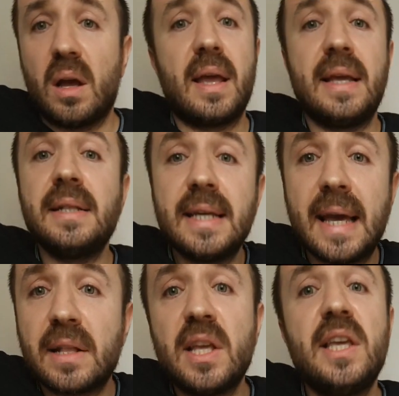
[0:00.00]
in the
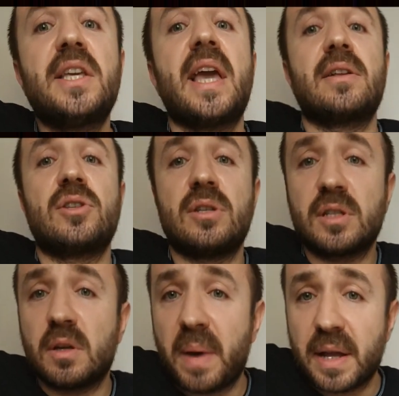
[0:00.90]
end he catches
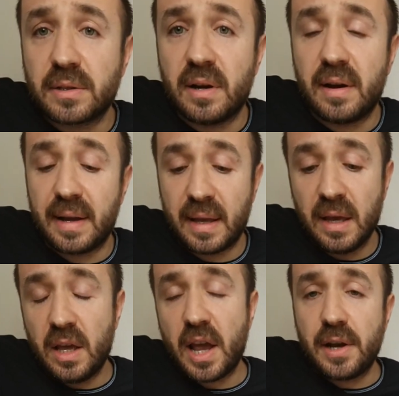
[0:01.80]
the bad guy
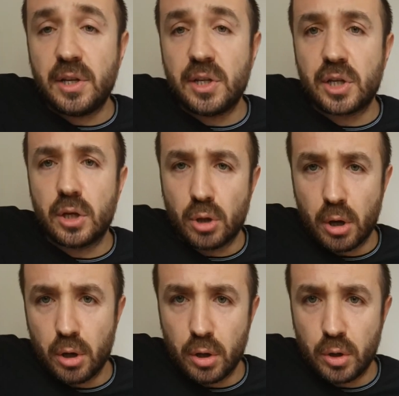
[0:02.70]
and he says,
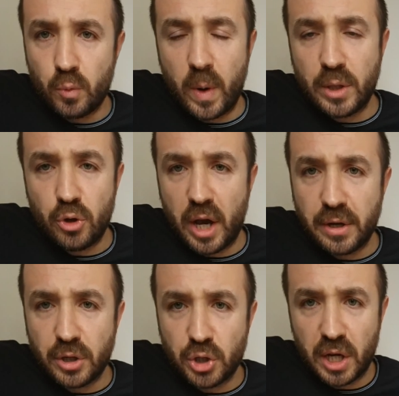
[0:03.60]
hey, when you had
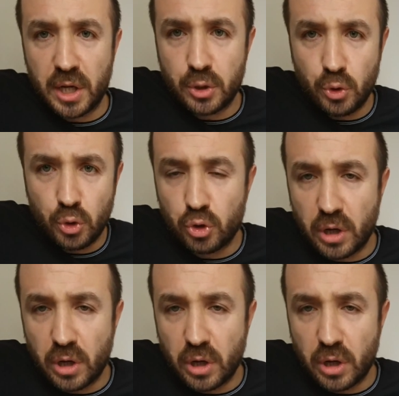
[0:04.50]
a chance, you should